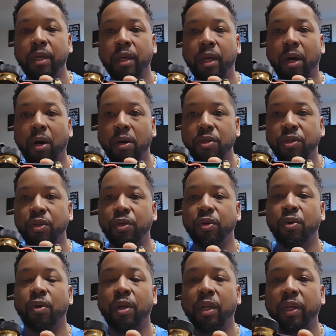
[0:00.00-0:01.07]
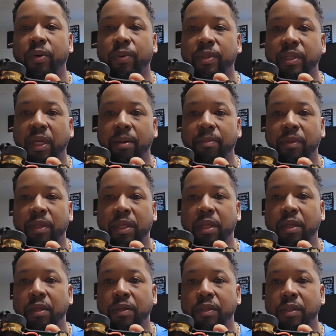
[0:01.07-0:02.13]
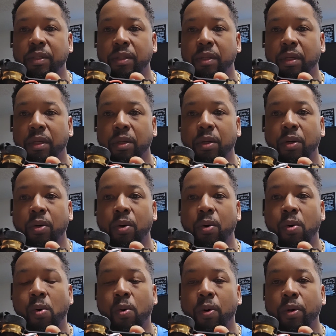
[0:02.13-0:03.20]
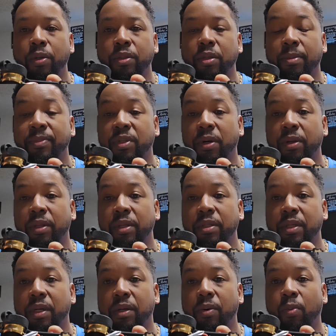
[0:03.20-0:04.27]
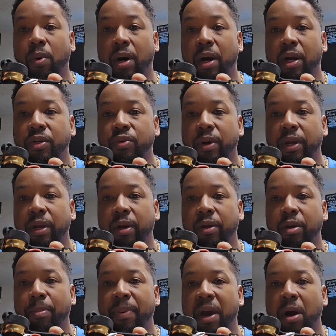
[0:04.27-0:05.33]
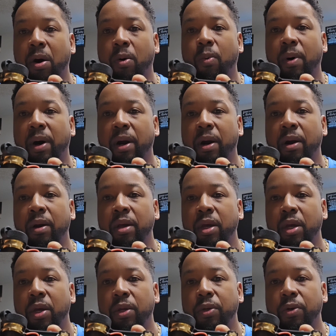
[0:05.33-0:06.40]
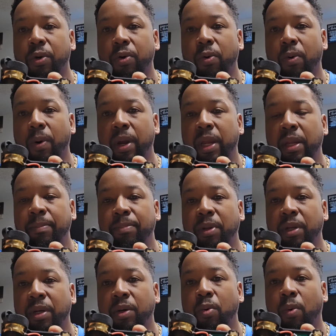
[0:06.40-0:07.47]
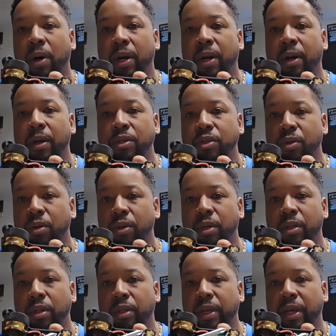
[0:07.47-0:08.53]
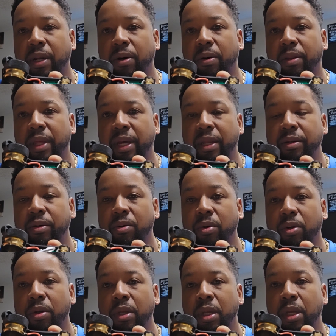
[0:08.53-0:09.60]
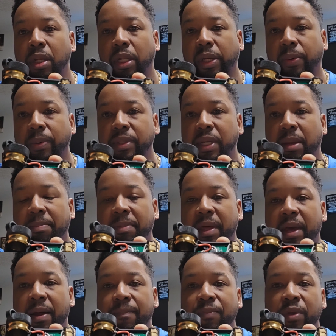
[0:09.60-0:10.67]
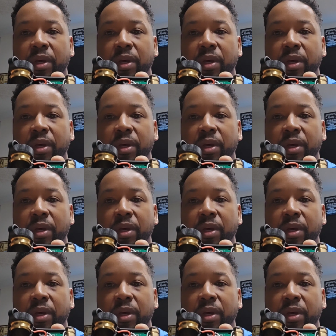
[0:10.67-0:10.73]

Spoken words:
Also, you're going to liquid tape these these wires right here, your power wire, your crane plug wires. You're going to look at all that. You're going to liquid tape that.